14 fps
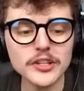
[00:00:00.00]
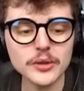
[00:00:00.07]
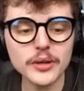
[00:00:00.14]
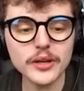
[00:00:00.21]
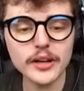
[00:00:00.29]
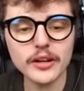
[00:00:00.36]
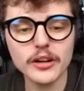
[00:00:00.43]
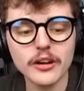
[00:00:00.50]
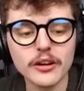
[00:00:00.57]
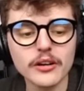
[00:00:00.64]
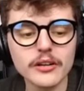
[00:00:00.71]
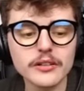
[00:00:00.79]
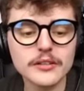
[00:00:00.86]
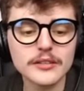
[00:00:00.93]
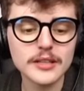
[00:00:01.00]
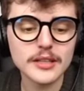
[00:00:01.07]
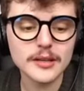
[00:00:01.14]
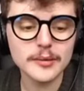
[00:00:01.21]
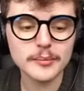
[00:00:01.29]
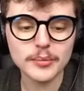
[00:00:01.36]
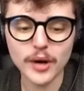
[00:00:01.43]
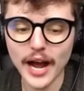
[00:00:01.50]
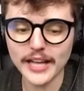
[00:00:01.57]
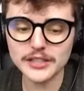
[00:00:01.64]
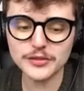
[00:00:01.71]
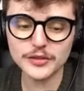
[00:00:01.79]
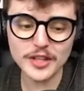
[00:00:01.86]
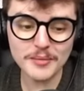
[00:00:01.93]
you get here? prize
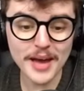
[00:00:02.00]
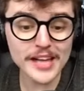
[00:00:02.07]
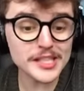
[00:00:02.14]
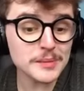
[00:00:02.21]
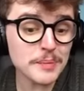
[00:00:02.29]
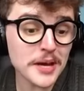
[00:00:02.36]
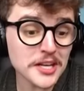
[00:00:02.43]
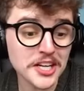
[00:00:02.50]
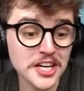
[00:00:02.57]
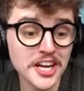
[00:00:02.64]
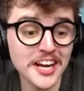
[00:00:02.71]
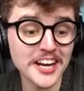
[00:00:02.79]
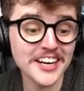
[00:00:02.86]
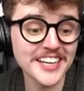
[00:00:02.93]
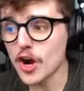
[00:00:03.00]
for the best picture.